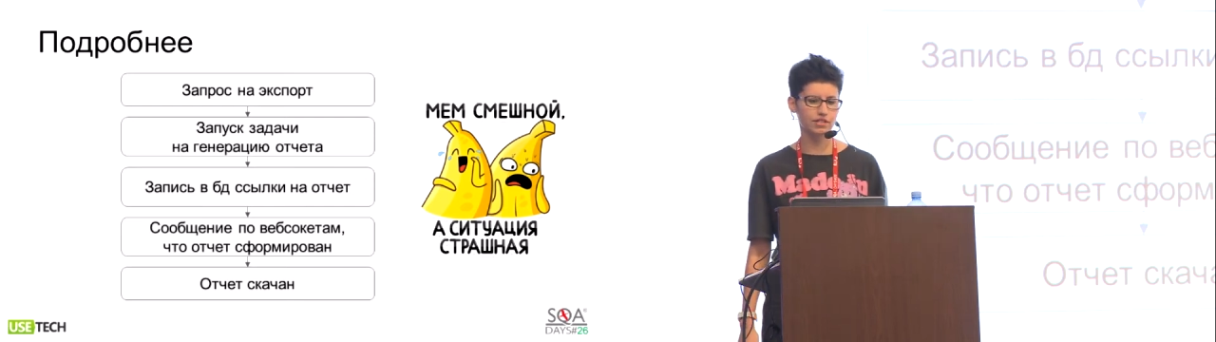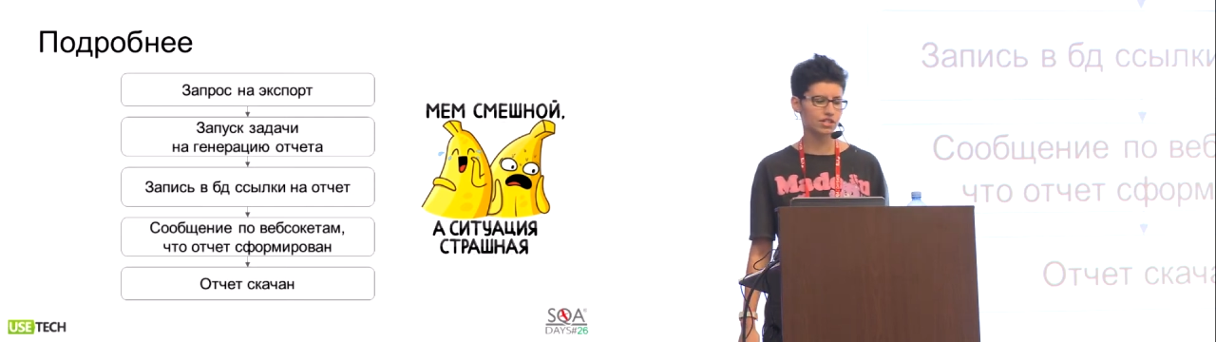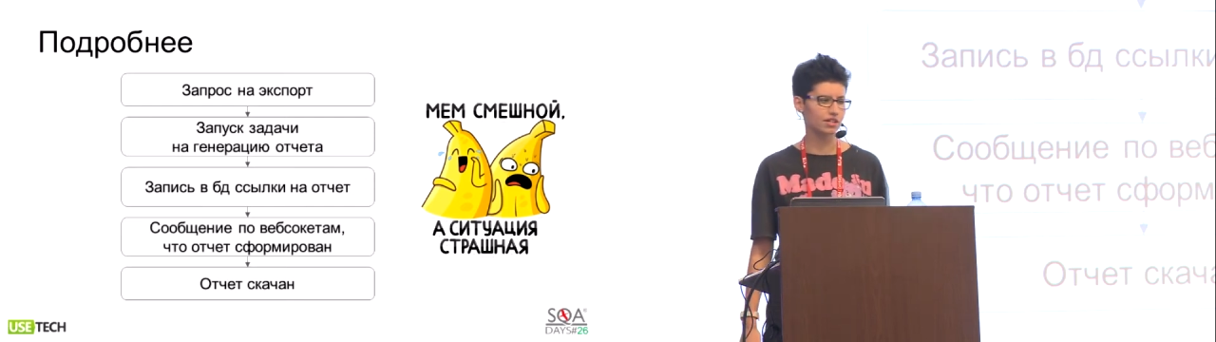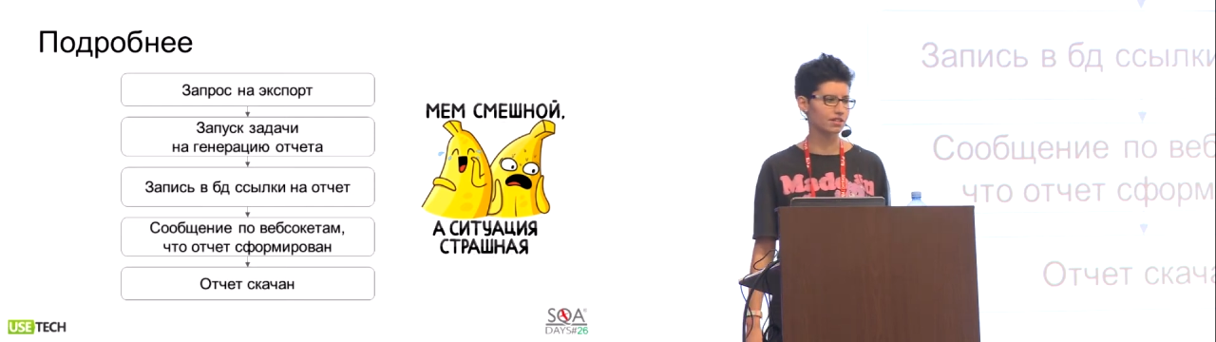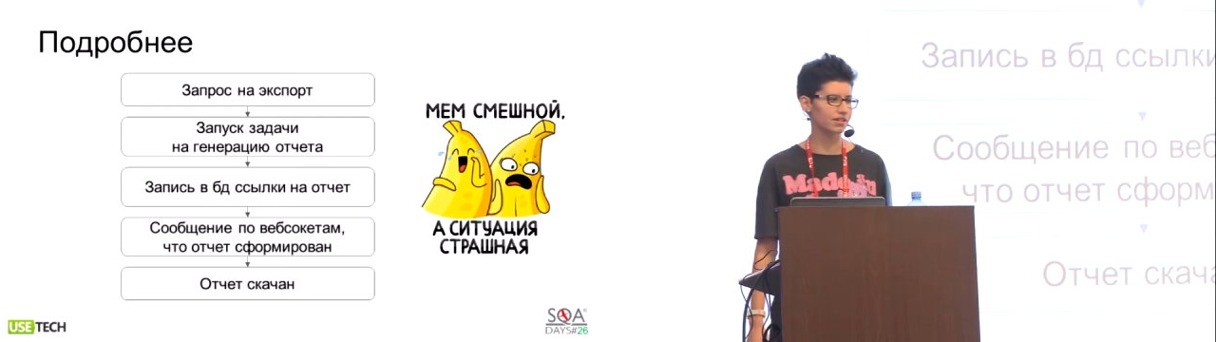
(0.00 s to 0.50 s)
When
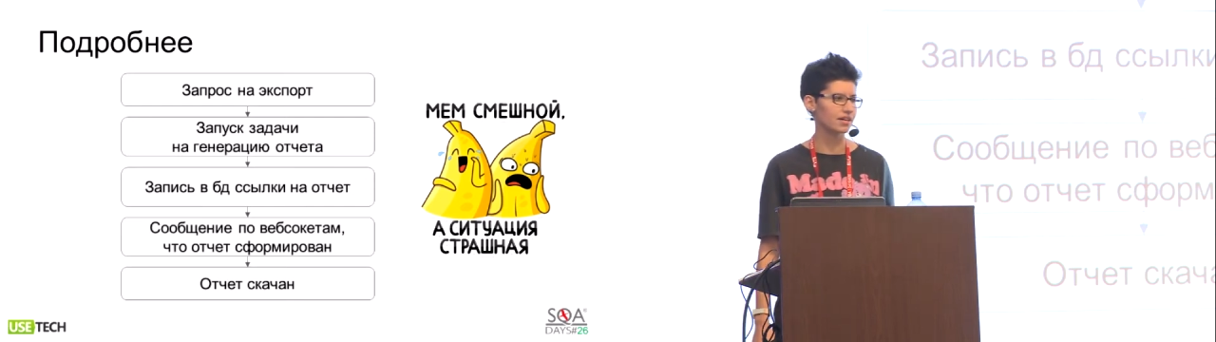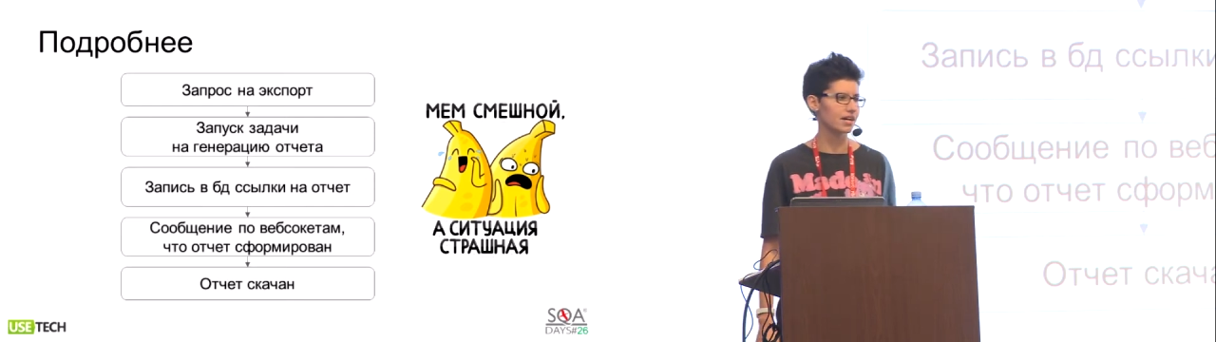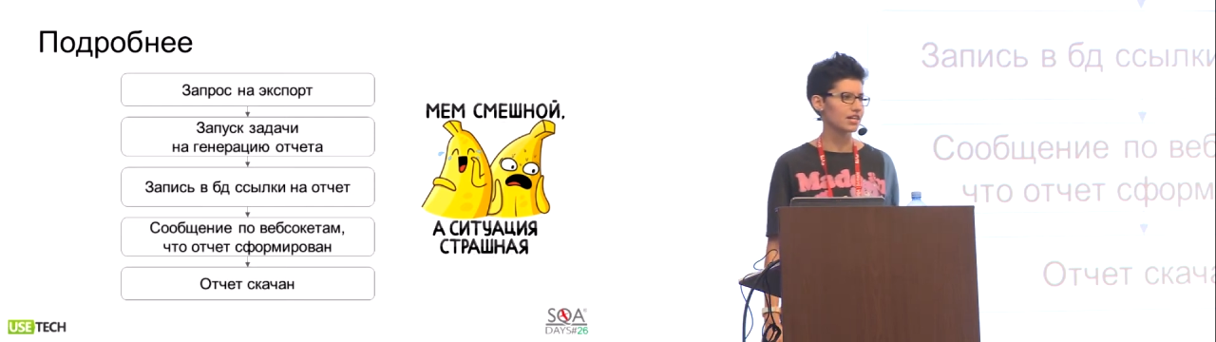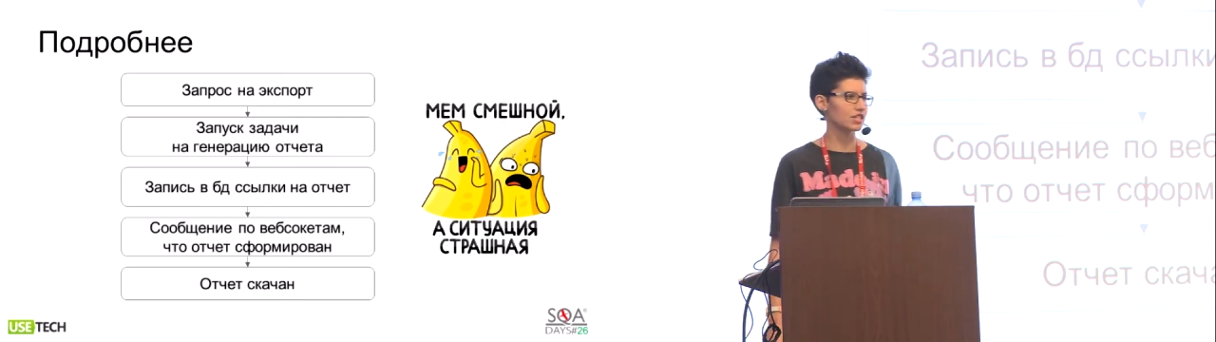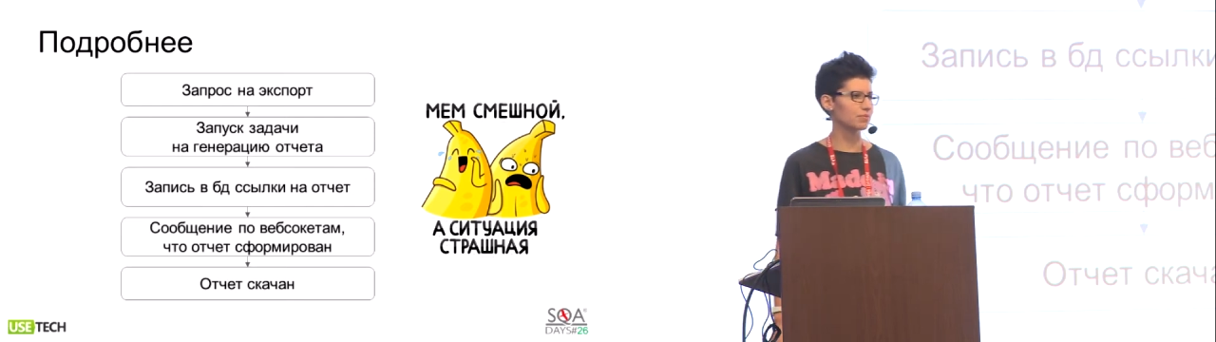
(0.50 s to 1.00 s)
the user
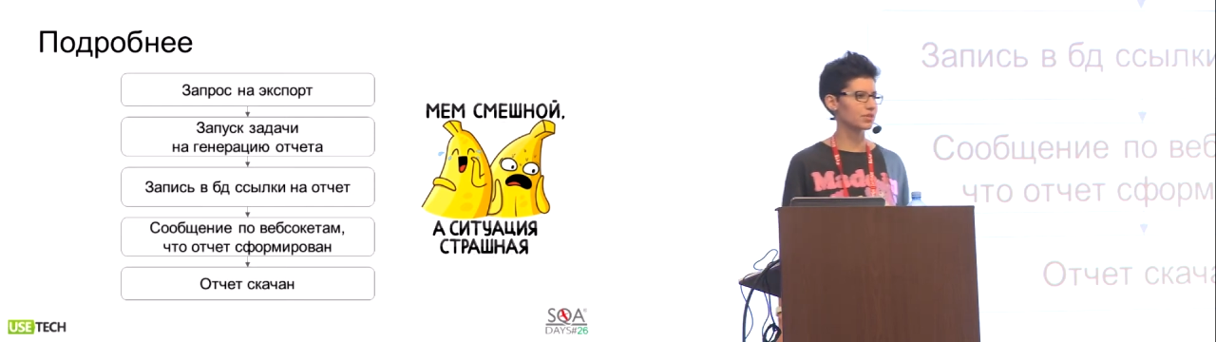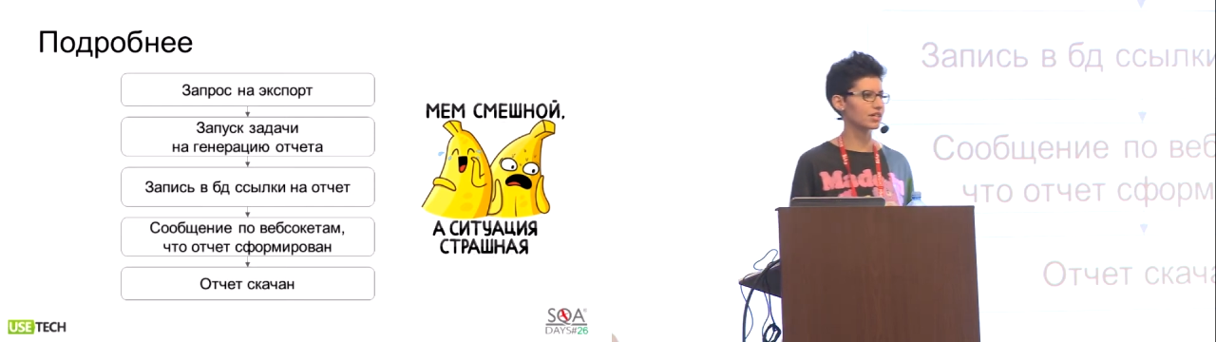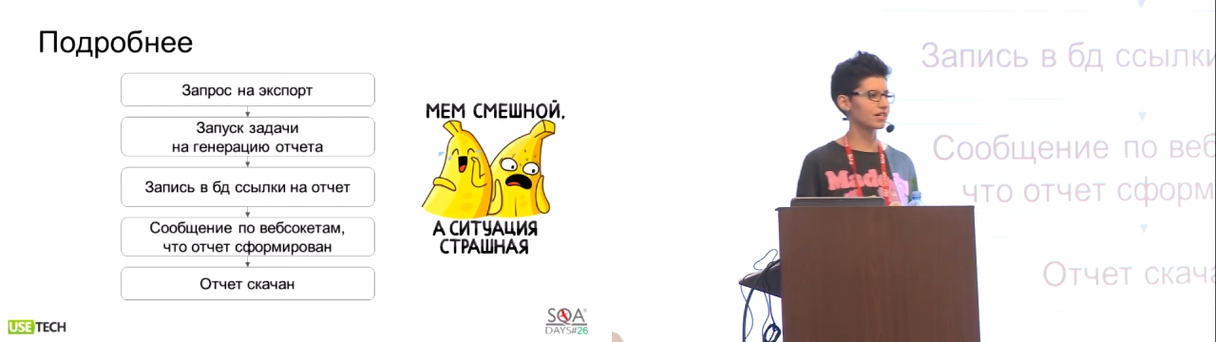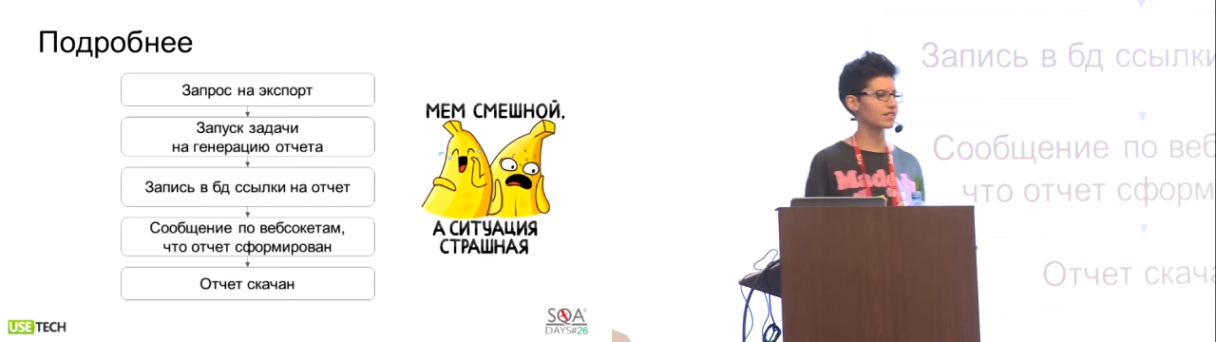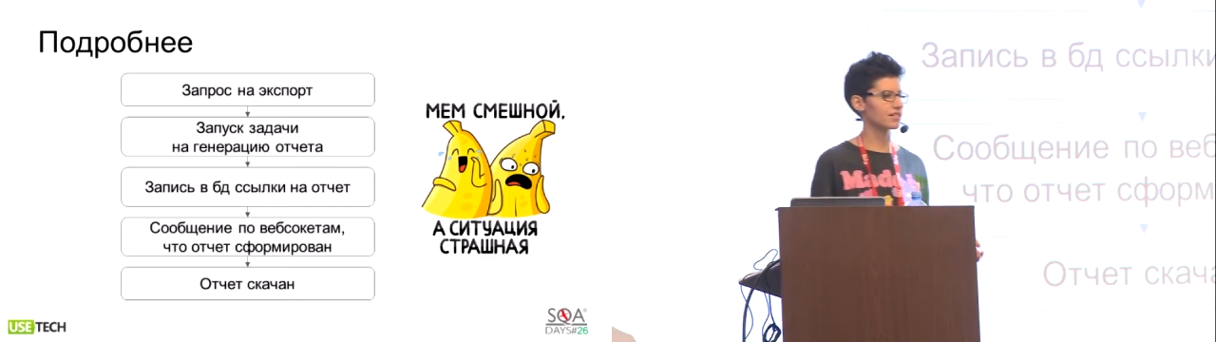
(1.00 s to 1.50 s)

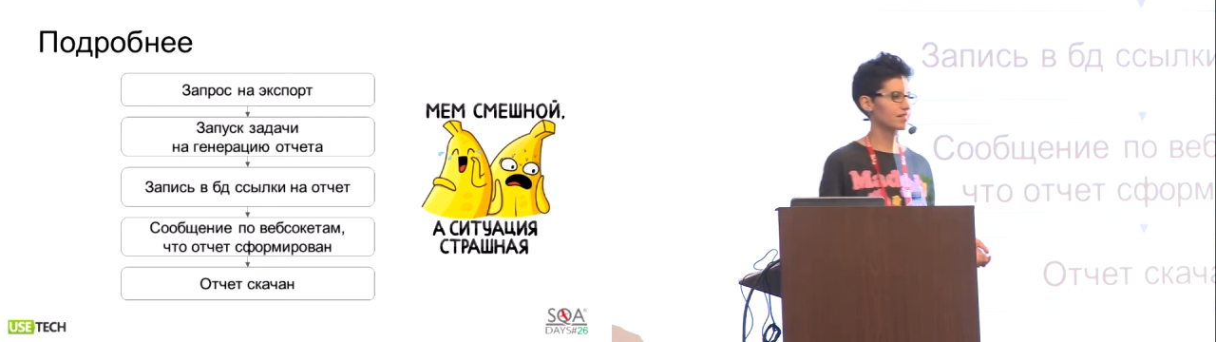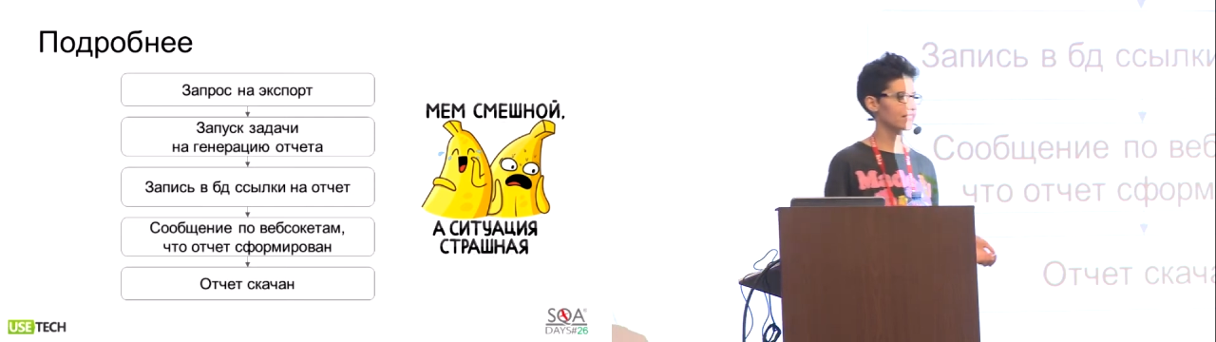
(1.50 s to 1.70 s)
presses